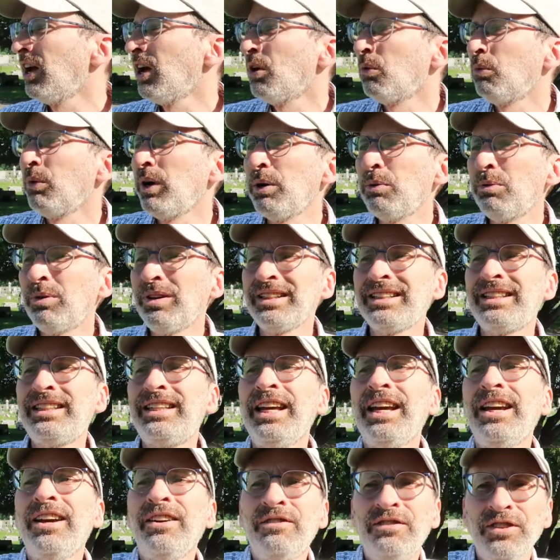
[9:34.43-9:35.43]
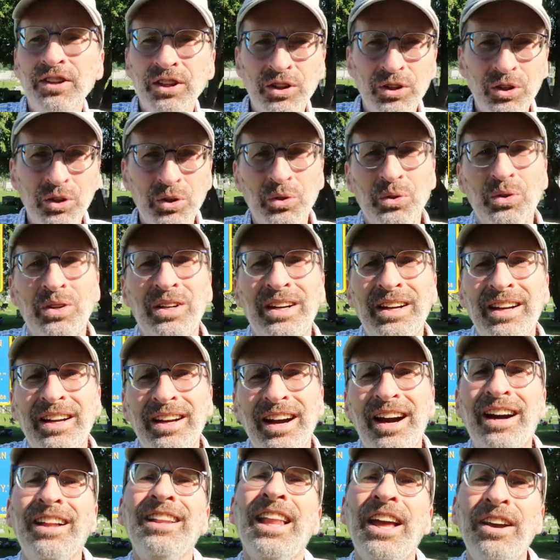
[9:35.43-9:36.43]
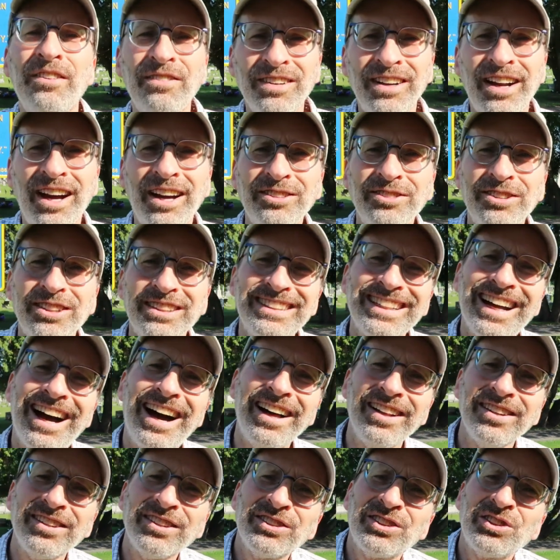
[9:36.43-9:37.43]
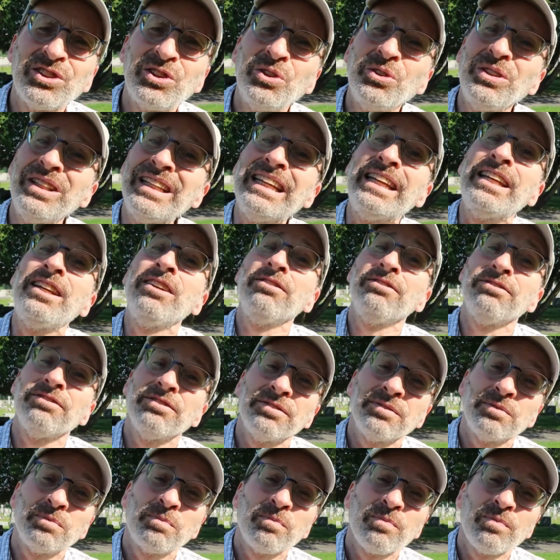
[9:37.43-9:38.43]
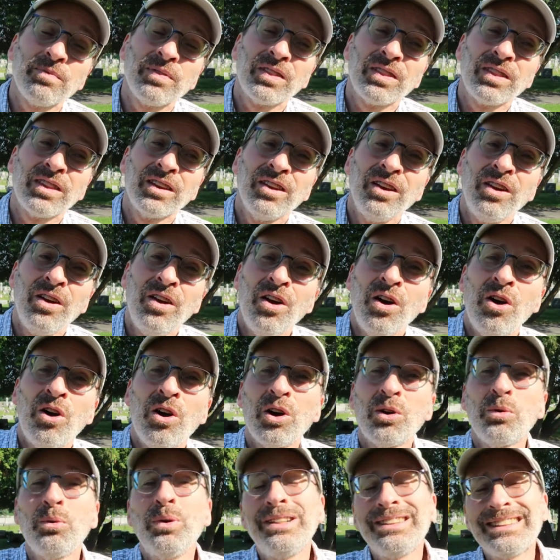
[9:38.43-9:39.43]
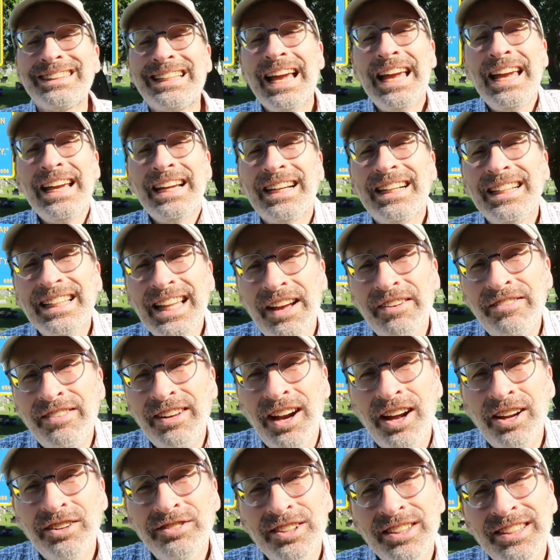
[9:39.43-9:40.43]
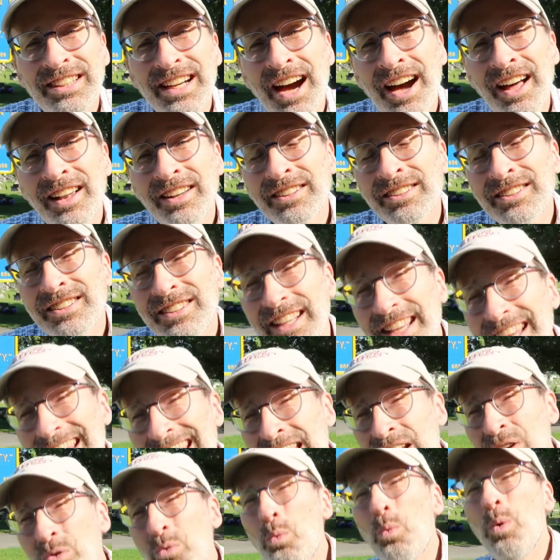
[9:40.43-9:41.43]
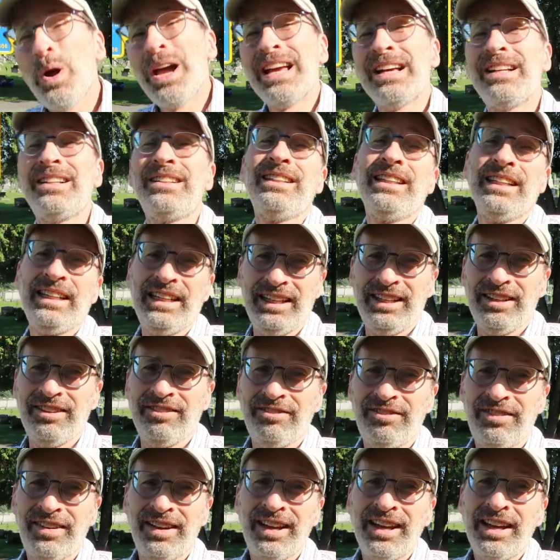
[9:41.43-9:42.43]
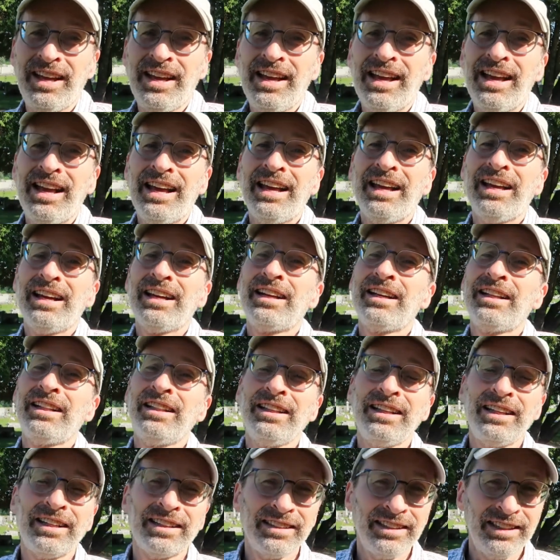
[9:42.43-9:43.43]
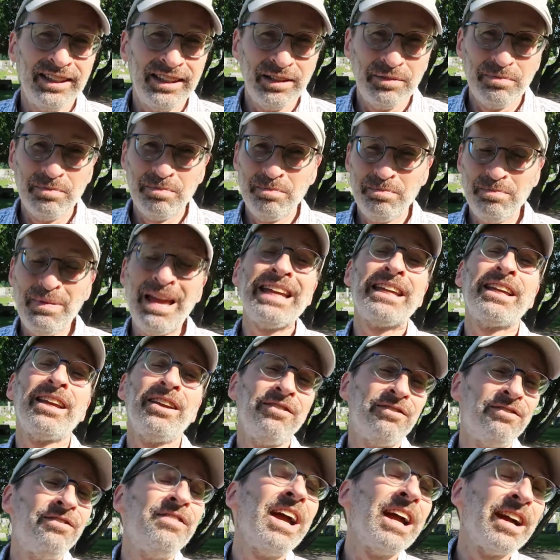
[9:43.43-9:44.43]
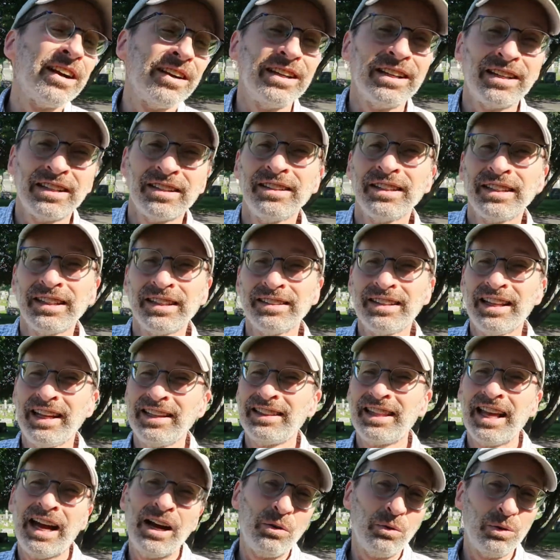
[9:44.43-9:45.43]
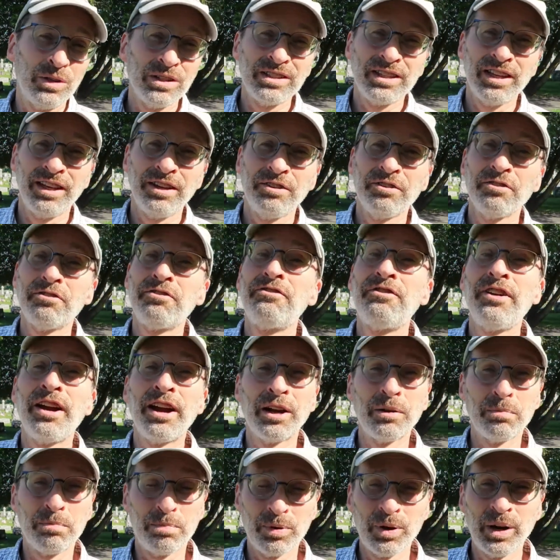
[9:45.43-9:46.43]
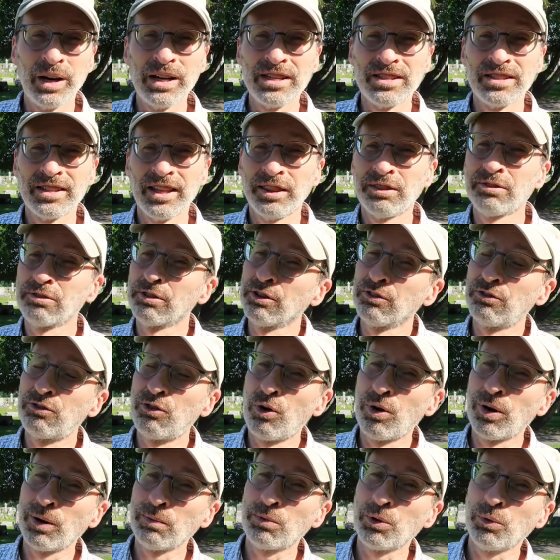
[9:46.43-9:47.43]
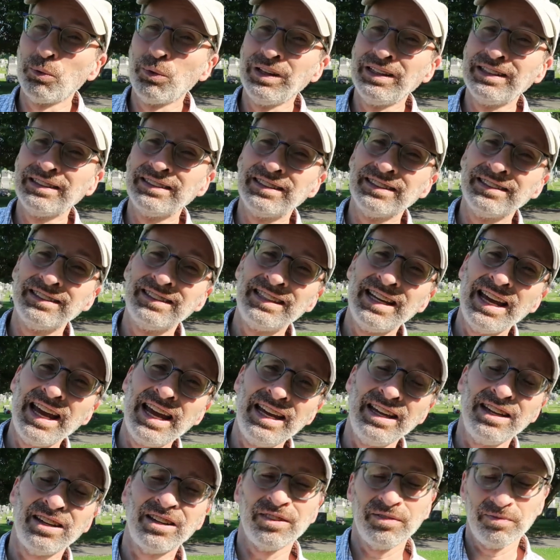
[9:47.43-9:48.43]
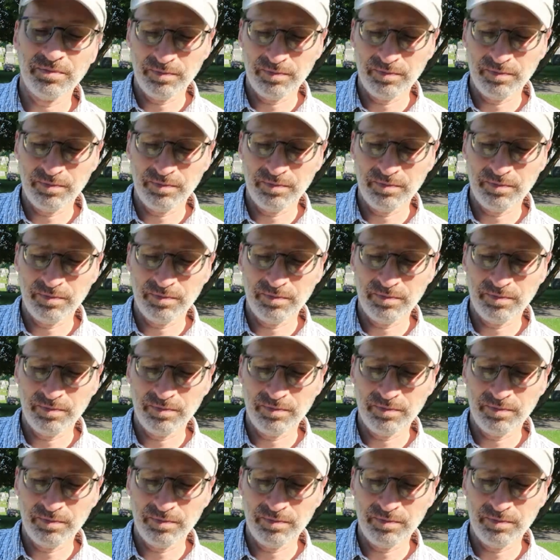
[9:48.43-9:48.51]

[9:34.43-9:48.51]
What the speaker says: we will give you $1,100 to leave, or we'll take $1,100 and we'll leave. Clearly making very clear that that was a fair price that the Reformed were willing to take